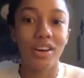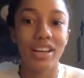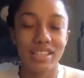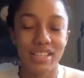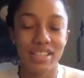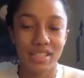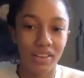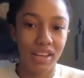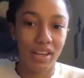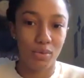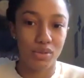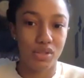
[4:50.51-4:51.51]
I just felt
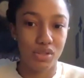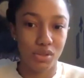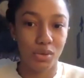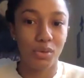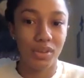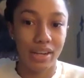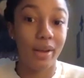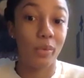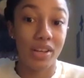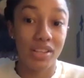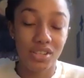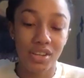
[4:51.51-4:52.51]
like it was a school that I
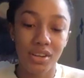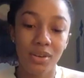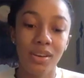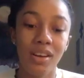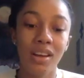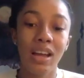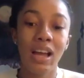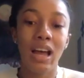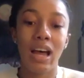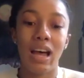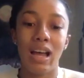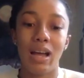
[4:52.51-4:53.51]
went to.
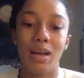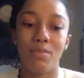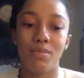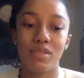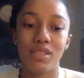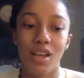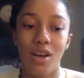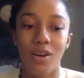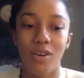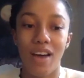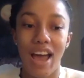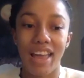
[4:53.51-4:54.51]

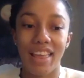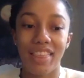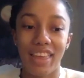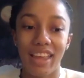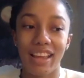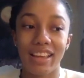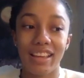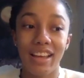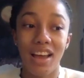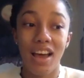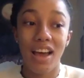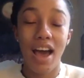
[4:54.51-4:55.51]
So I think
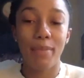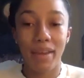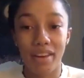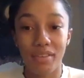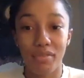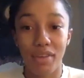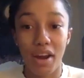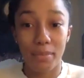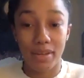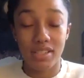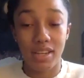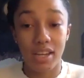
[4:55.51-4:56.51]
Hop In
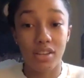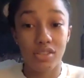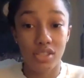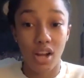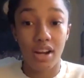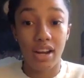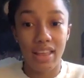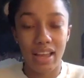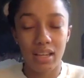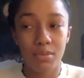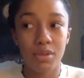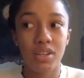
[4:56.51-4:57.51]
very much like started
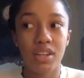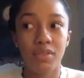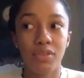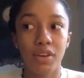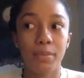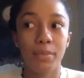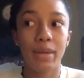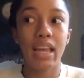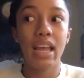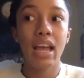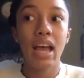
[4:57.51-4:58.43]
that community for me.